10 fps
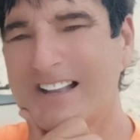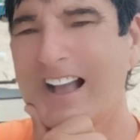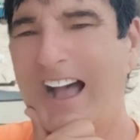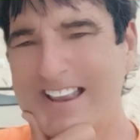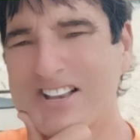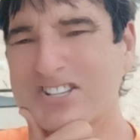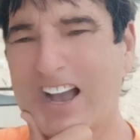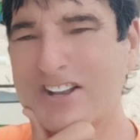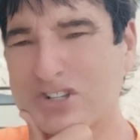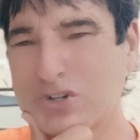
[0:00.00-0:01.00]
I just
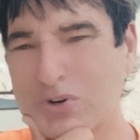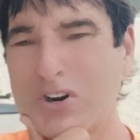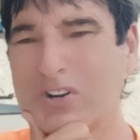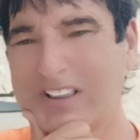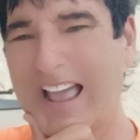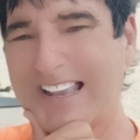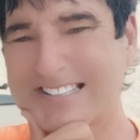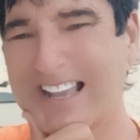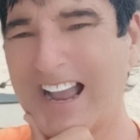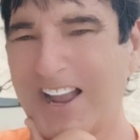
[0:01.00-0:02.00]
got screwed last
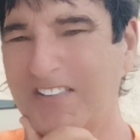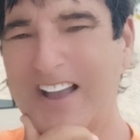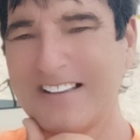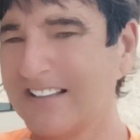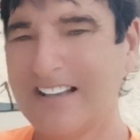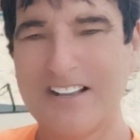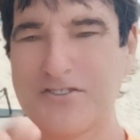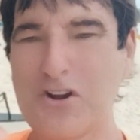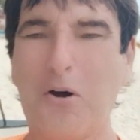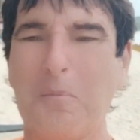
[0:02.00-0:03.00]
time.
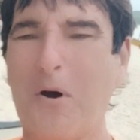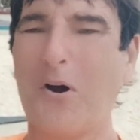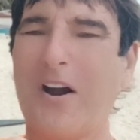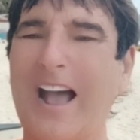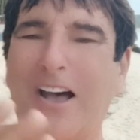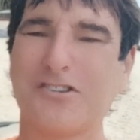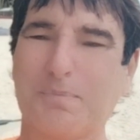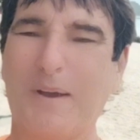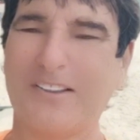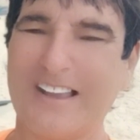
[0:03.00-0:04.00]
No more house
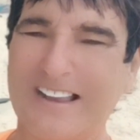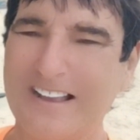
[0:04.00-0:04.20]
building.